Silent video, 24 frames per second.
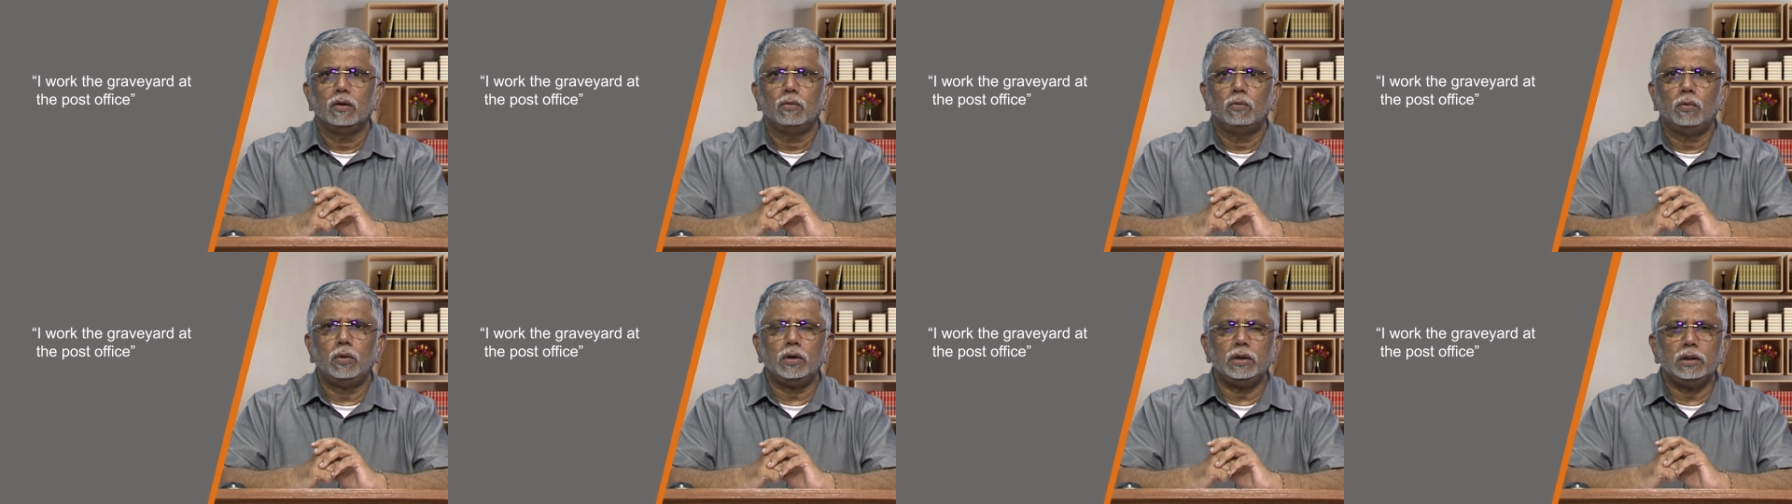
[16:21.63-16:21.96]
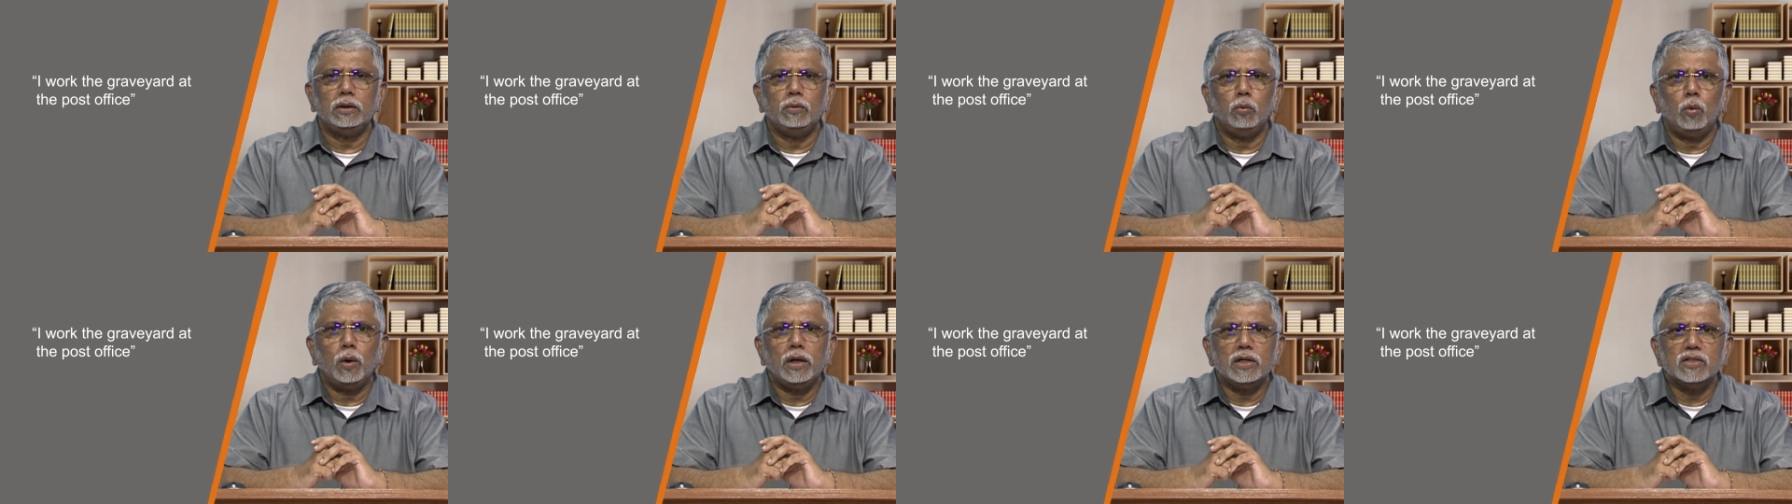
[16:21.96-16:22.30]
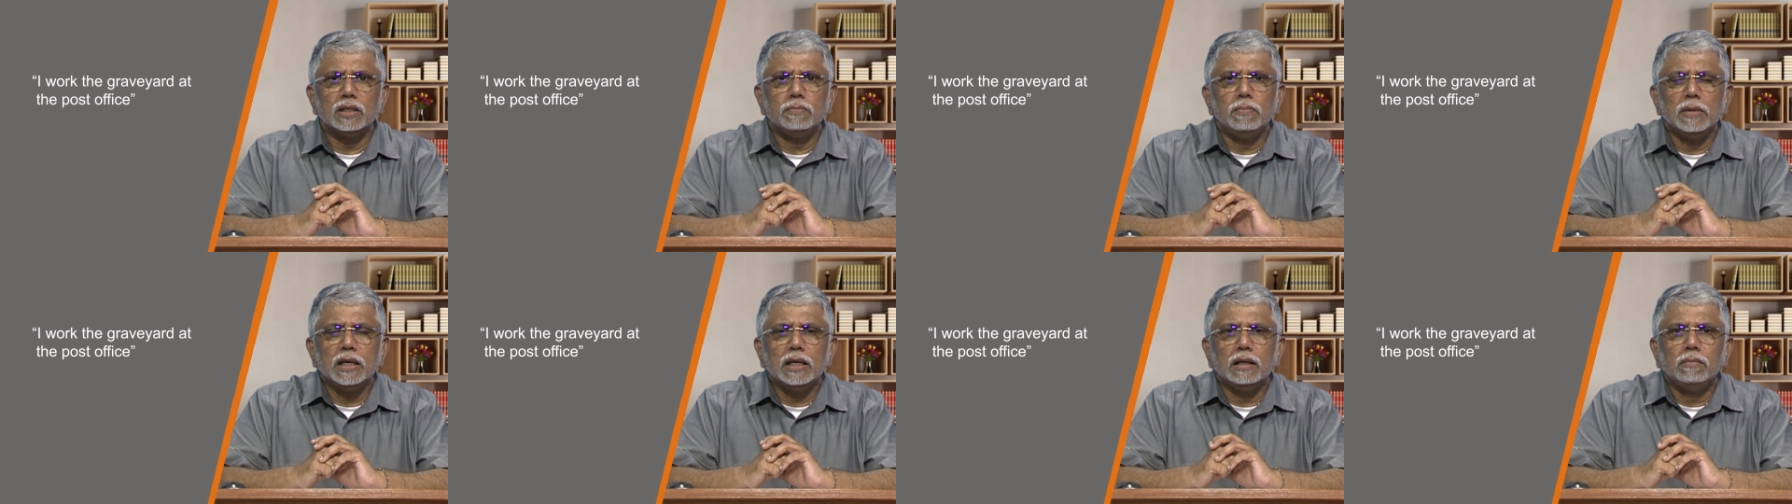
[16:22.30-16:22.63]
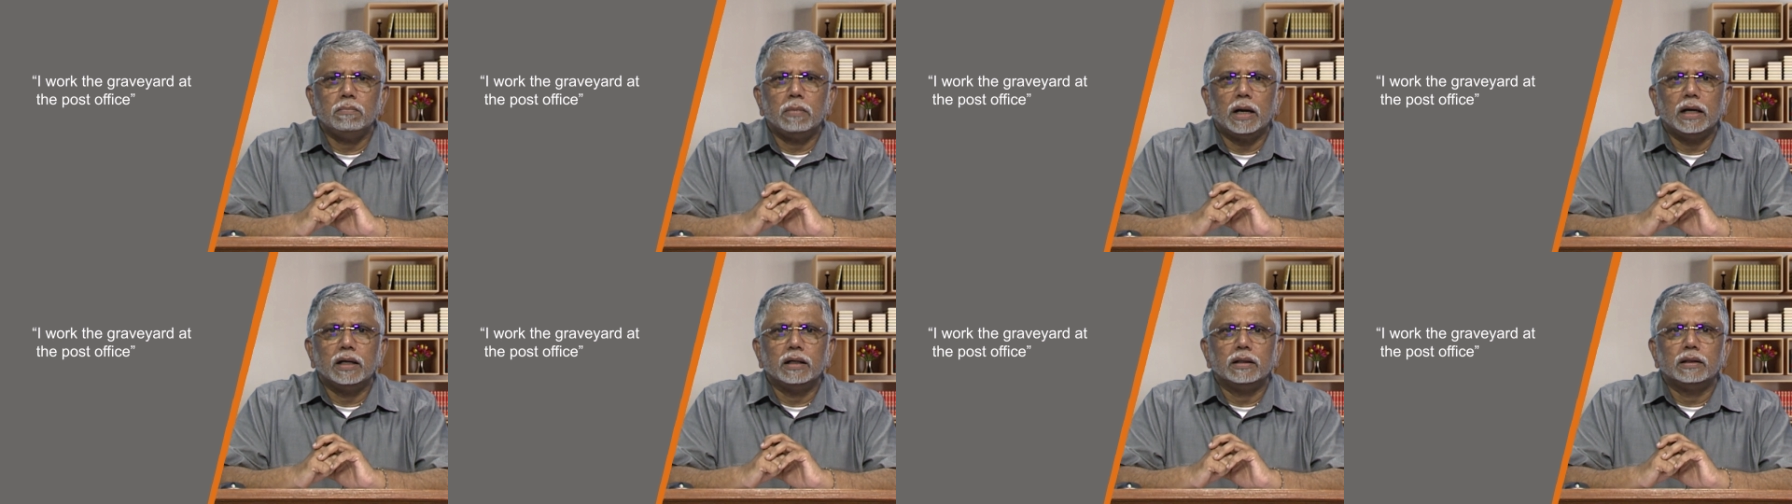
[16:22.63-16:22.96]
What, what does he mean
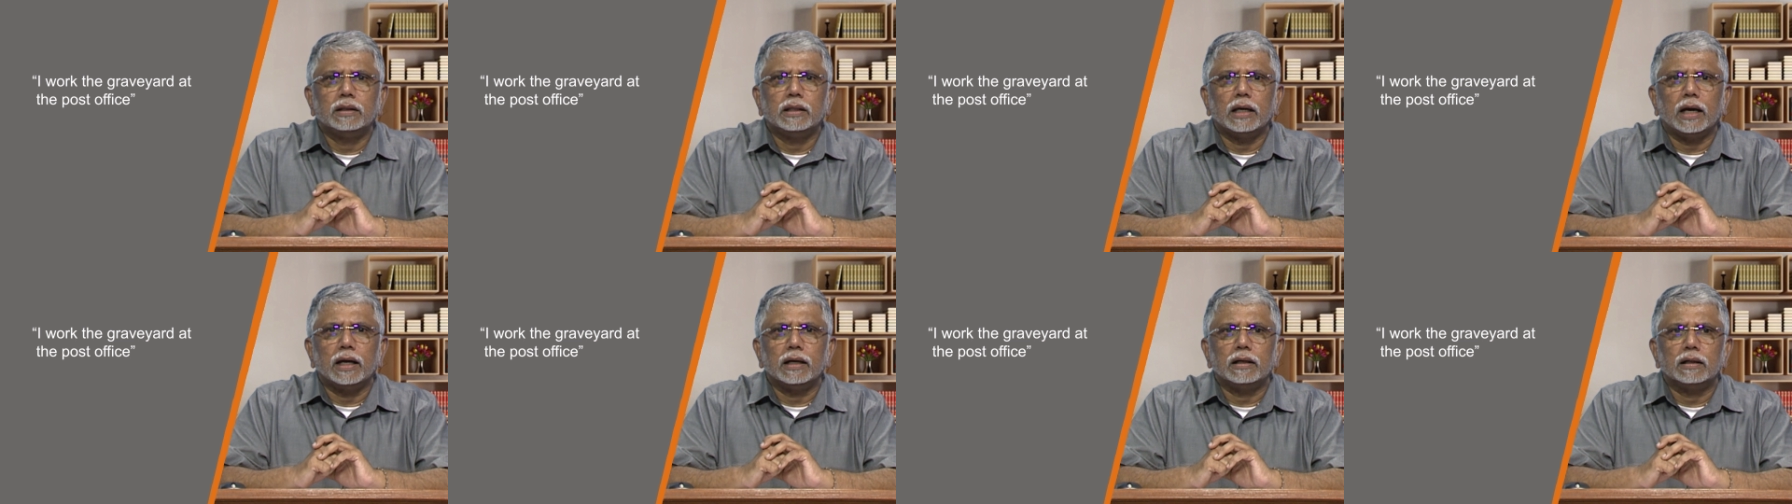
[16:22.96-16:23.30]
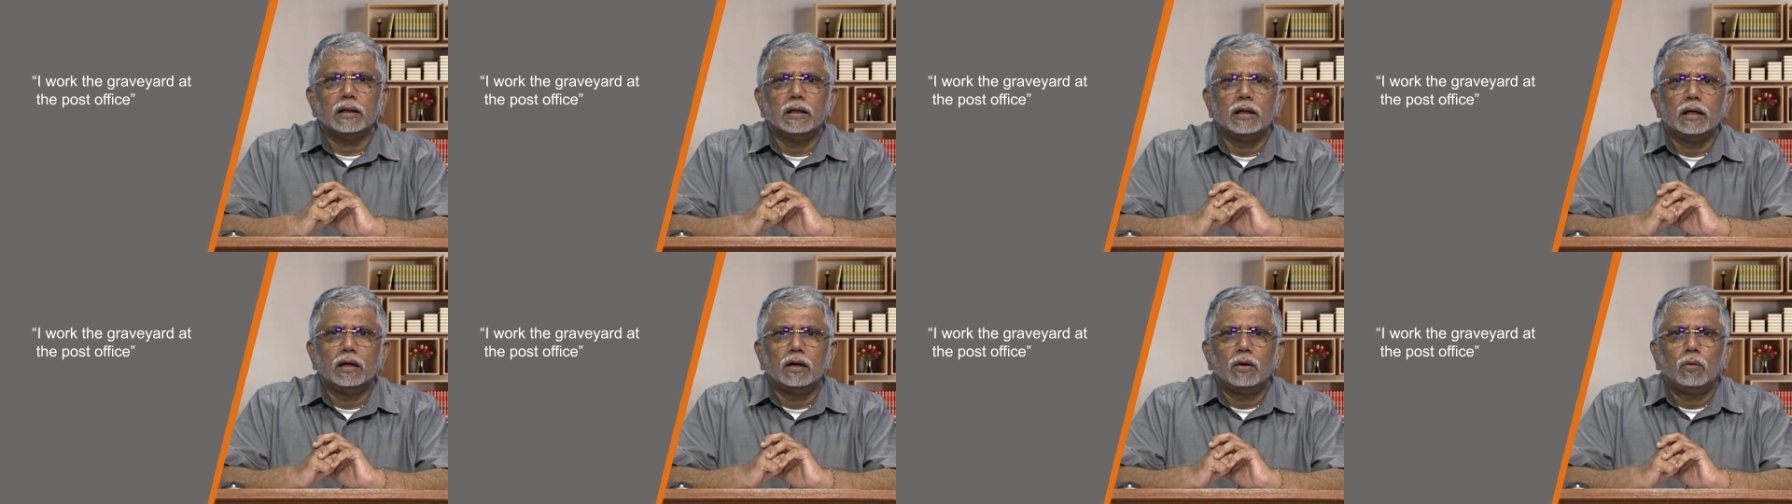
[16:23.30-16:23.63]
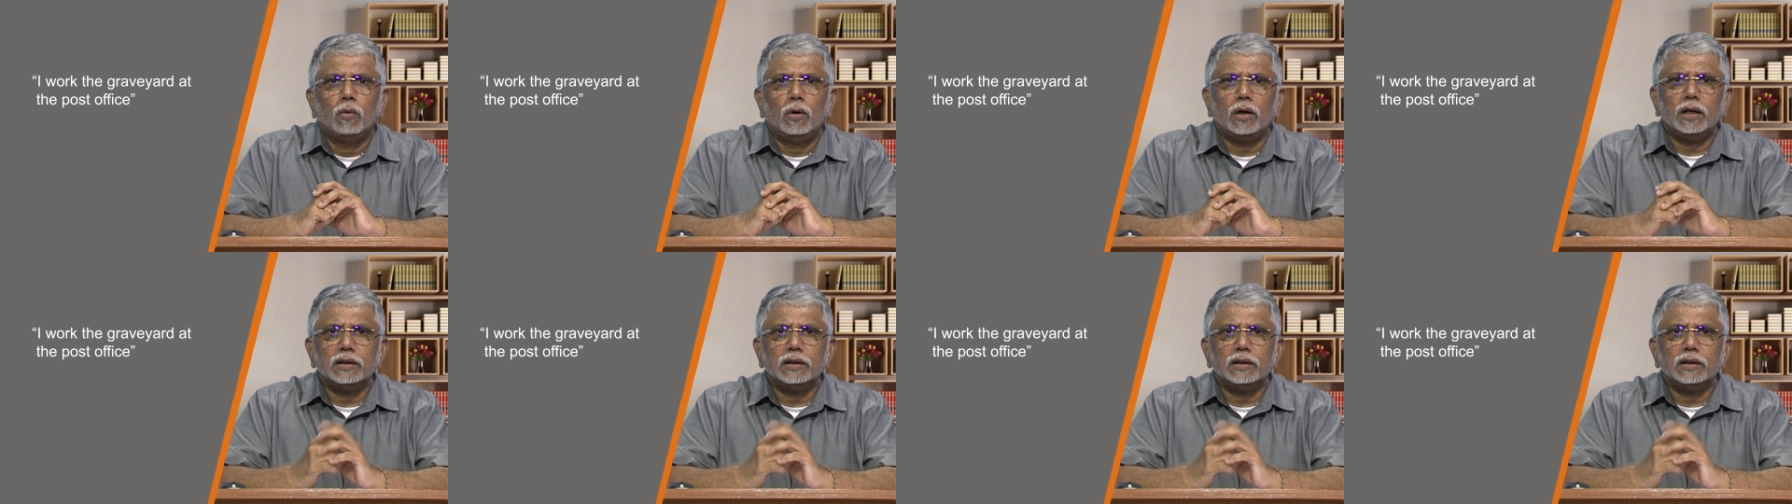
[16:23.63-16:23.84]
by that? What